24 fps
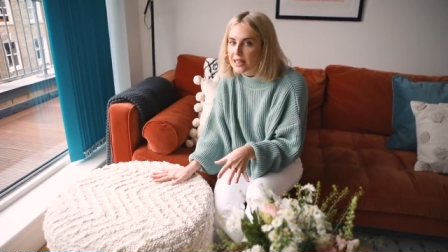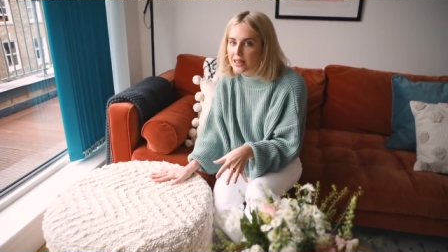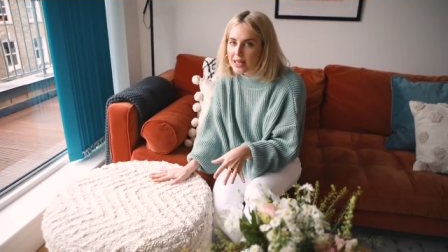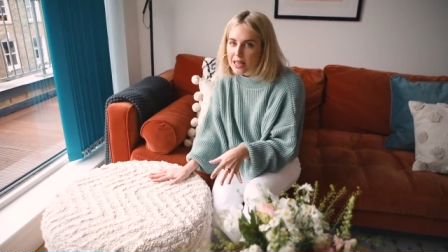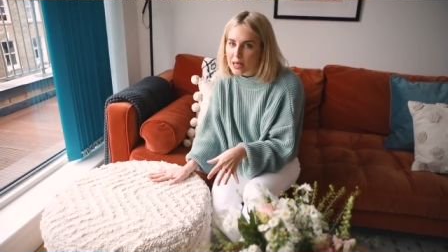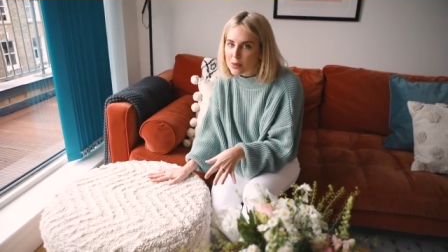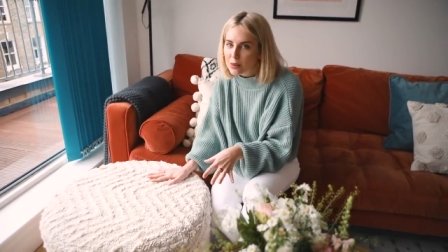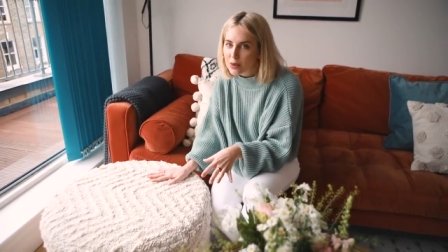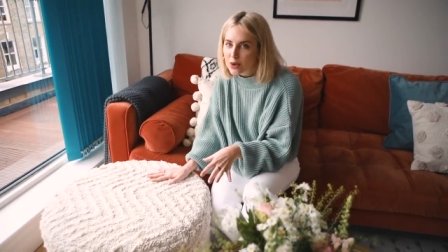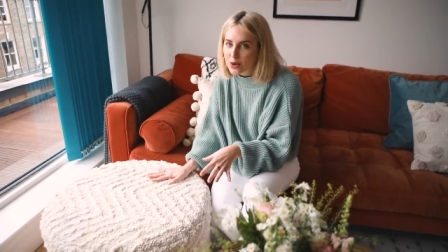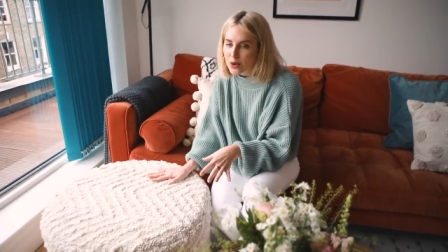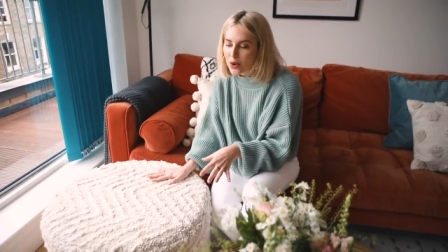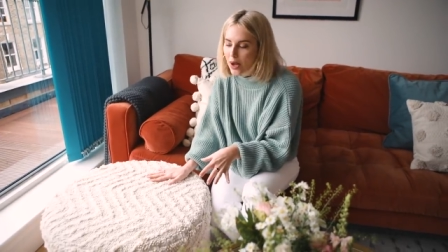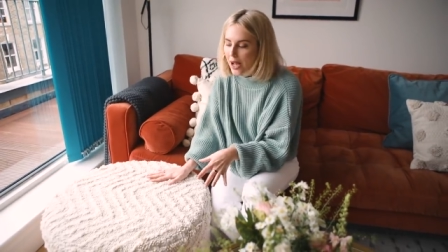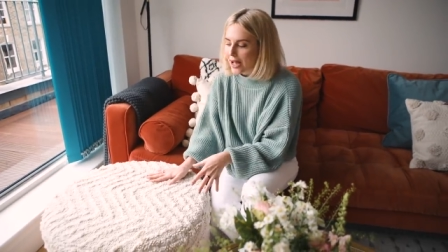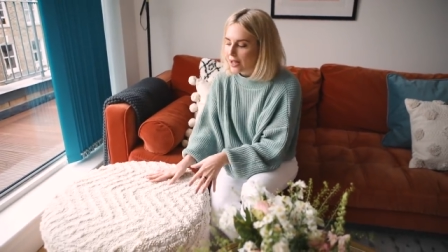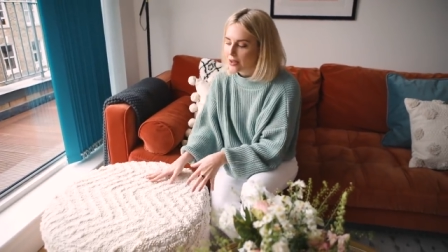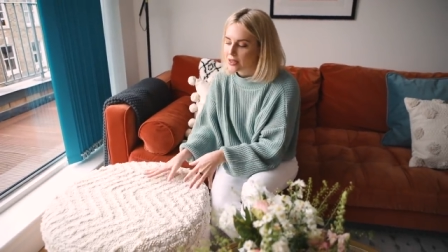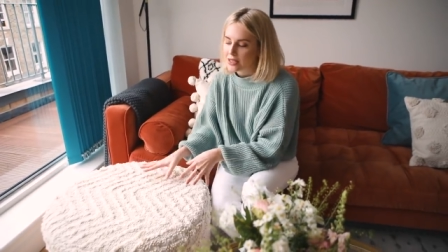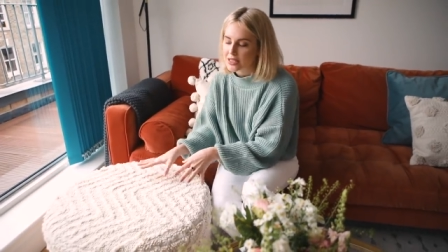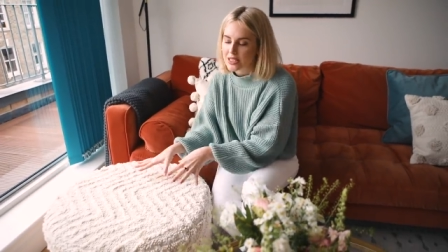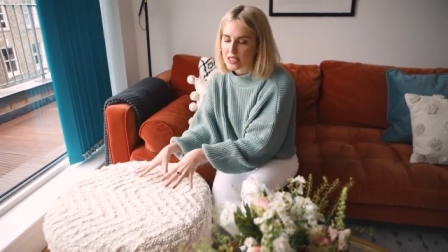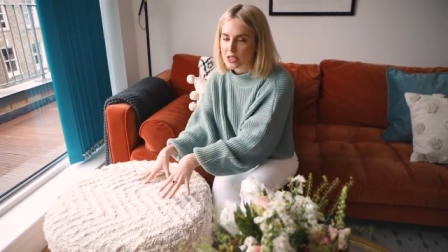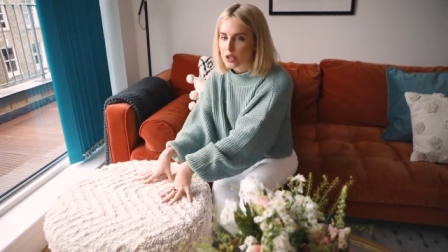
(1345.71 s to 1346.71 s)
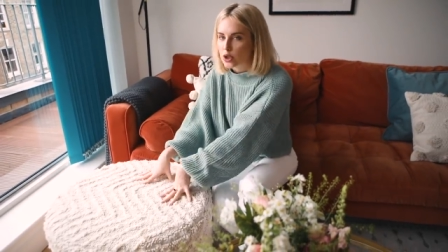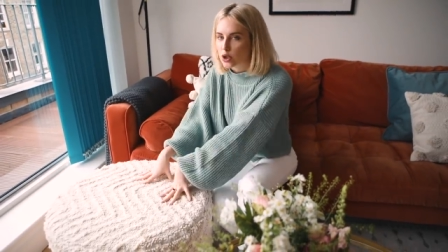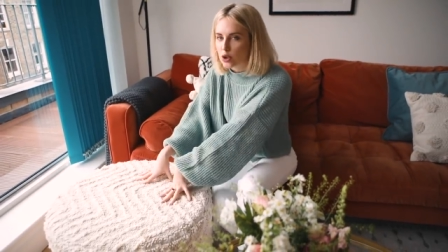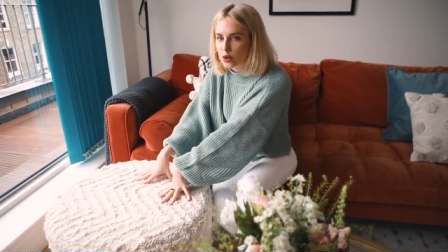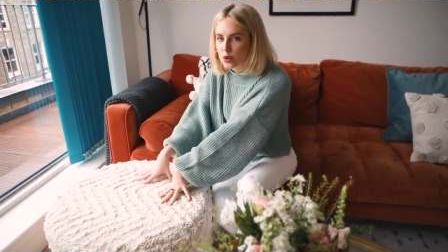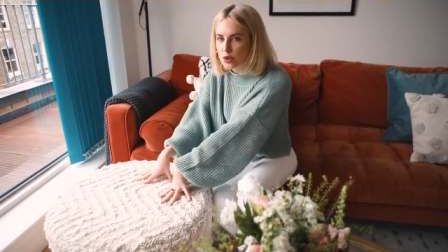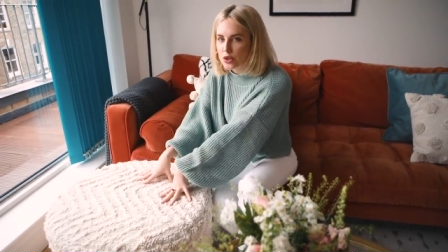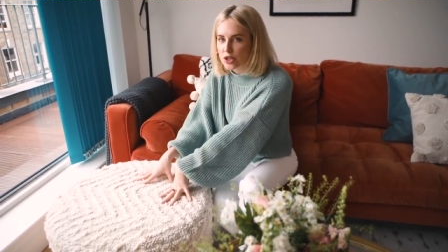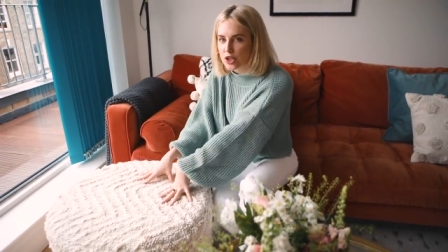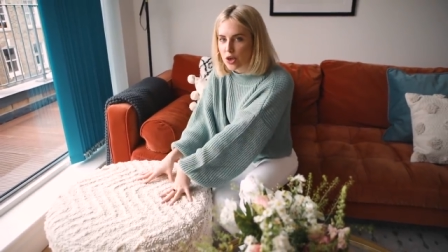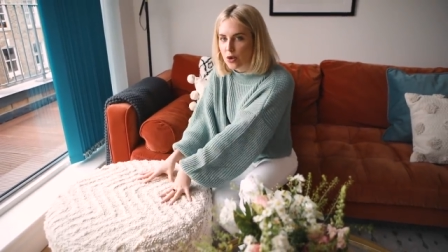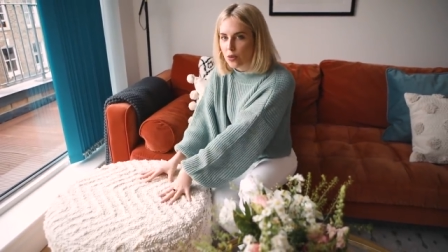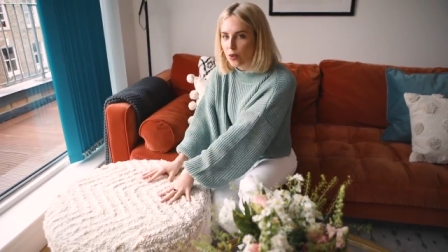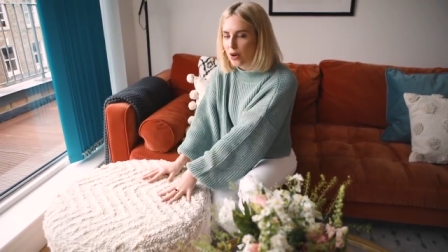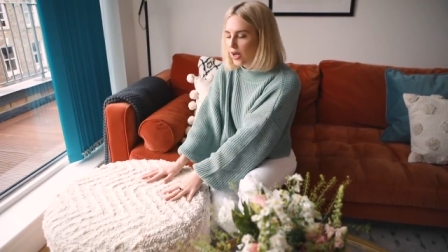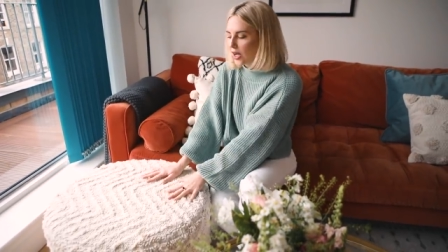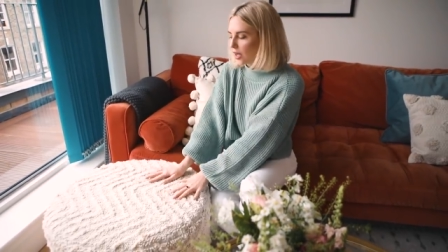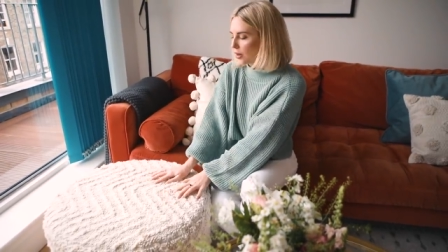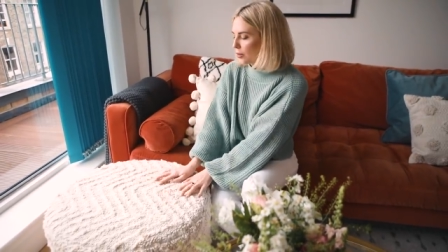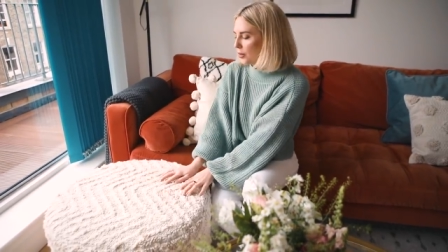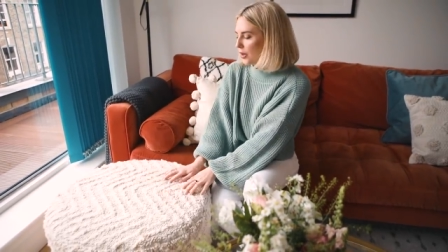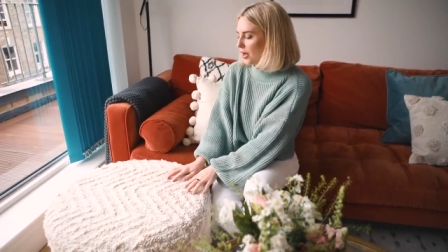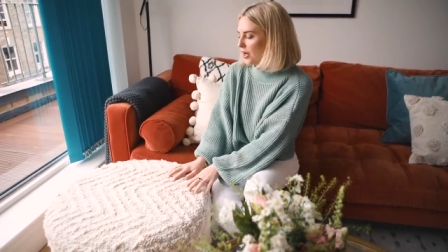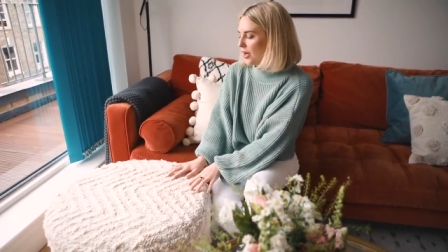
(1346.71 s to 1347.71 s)
theme in your house, this could also
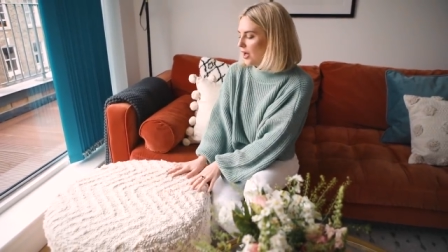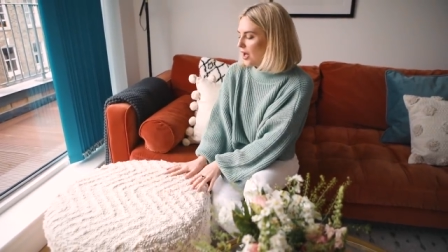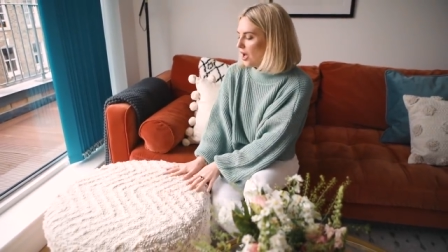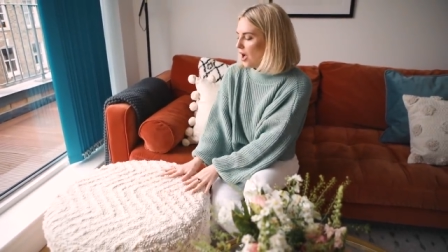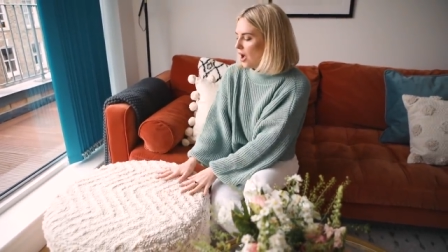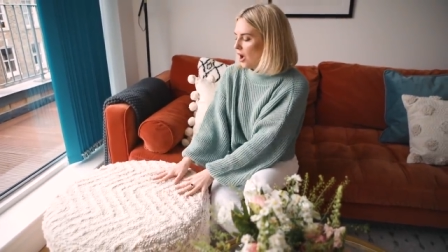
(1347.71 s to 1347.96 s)
work, but